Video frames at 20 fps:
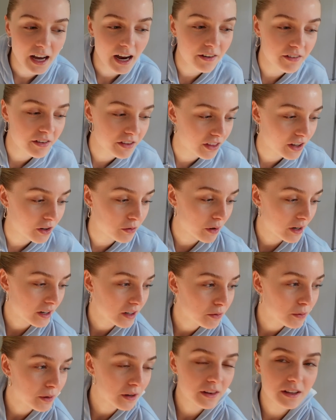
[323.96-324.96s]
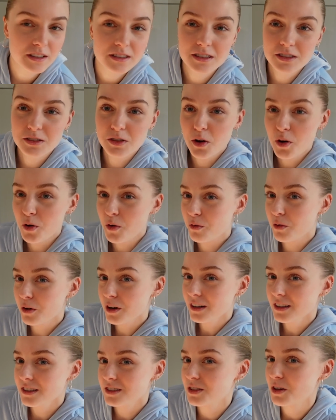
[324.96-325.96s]
everything ready when this is
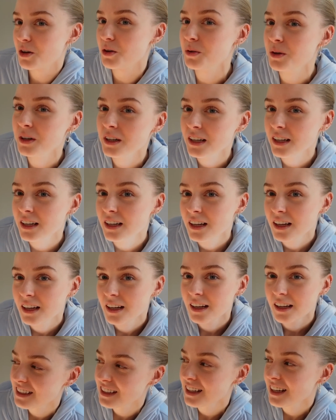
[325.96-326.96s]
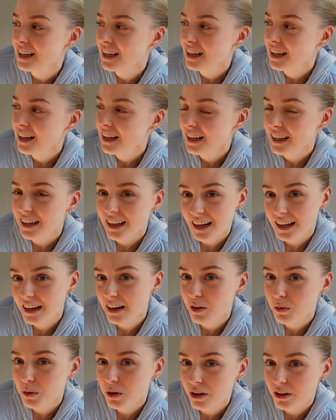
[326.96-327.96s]
over. So yeah,
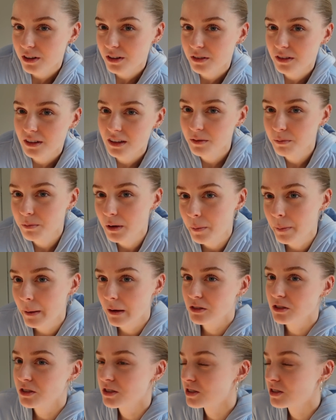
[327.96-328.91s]
now we're about to